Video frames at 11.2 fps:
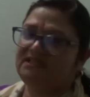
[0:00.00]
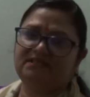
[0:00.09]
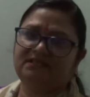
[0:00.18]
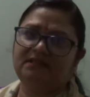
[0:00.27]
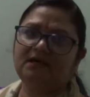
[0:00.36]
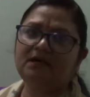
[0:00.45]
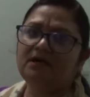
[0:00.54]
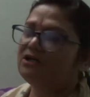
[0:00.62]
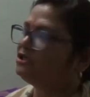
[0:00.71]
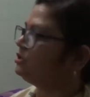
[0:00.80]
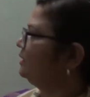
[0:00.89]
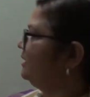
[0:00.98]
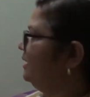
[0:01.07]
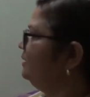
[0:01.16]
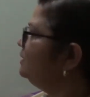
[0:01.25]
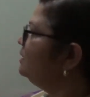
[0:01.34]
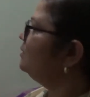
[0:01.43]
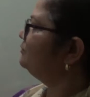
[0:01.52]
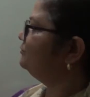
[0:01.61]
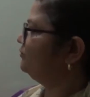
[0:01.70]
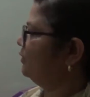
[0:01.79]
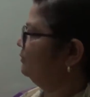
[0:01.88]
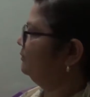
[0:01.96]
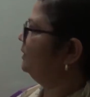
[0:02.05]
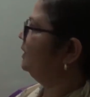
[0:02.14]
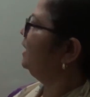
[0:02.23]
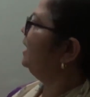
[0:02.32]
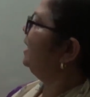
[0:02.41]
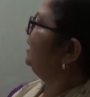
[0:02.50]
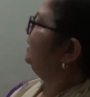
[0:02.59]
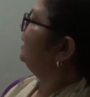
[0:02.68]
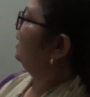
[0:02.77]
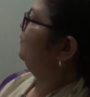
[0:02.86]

is in the shorthand form. Now,